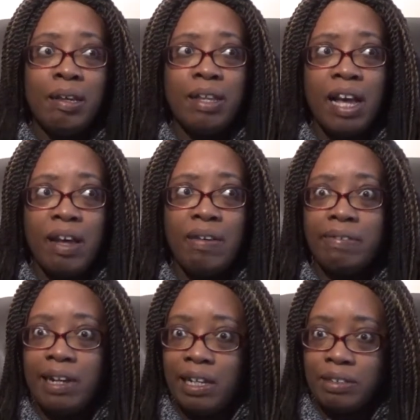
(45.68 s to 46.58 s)
by
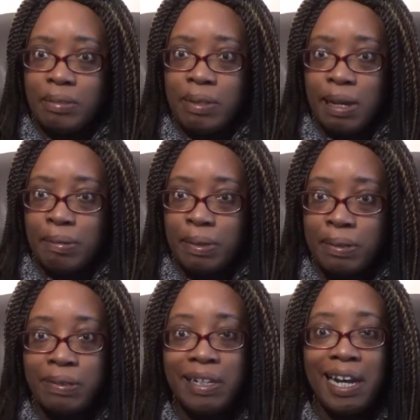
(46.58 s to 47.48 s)
over 100
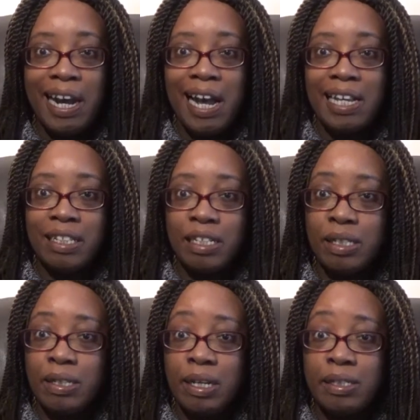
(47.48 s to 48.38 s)
people. And I
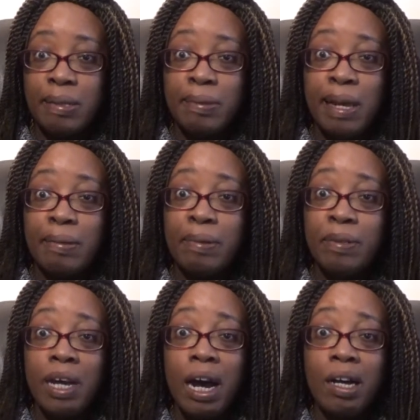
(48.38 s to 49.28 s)
do know some people
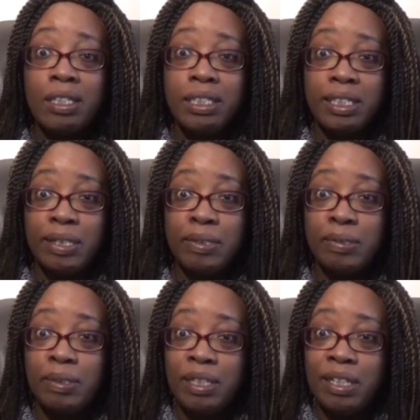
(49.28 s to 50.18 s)
that are
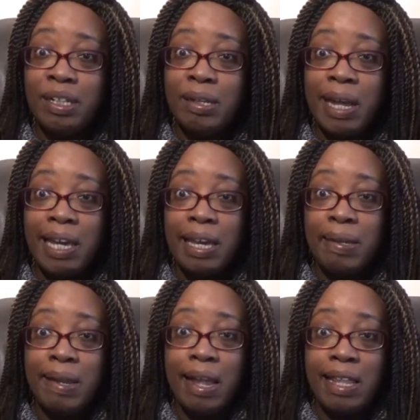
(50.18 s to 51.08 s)
still
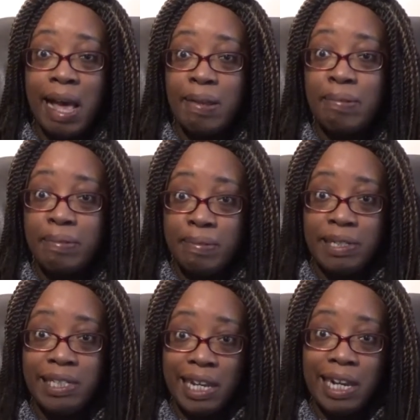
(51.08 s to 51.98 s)
making that
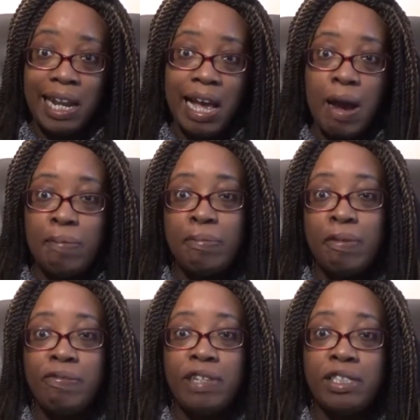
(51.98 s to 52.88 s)
particular album
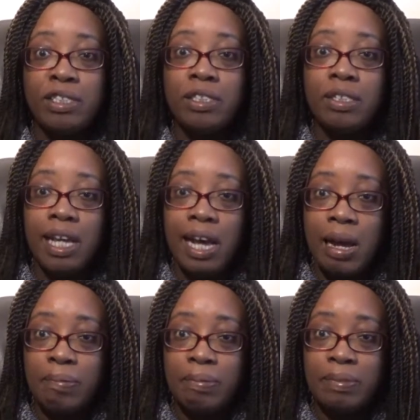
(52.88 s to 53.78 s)
or versions of that
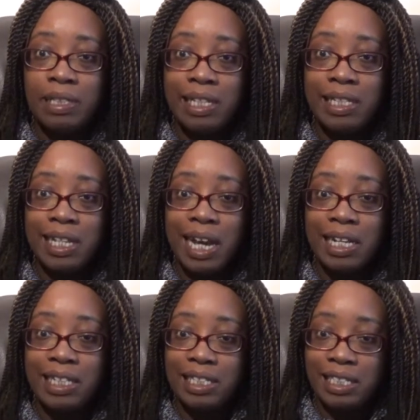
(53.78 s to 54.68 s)
album to this
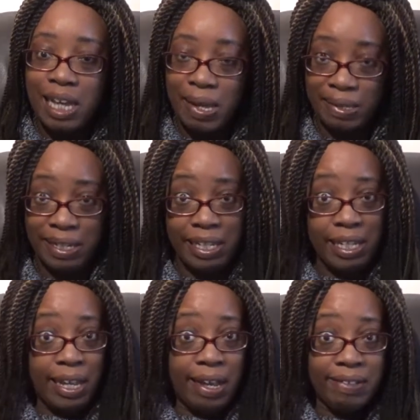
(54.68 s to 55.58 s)
day, so
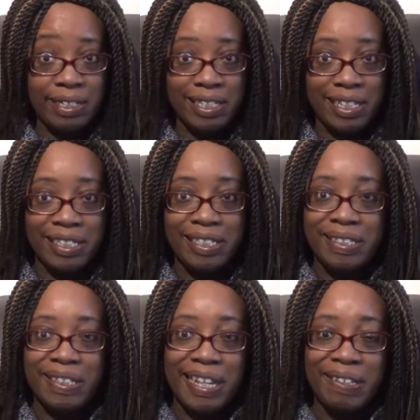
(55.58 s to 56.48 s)
I decided to
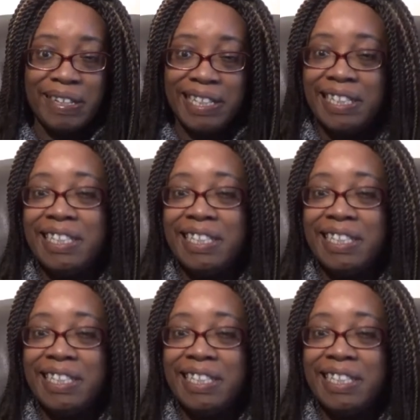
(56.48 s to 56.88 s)
do another one.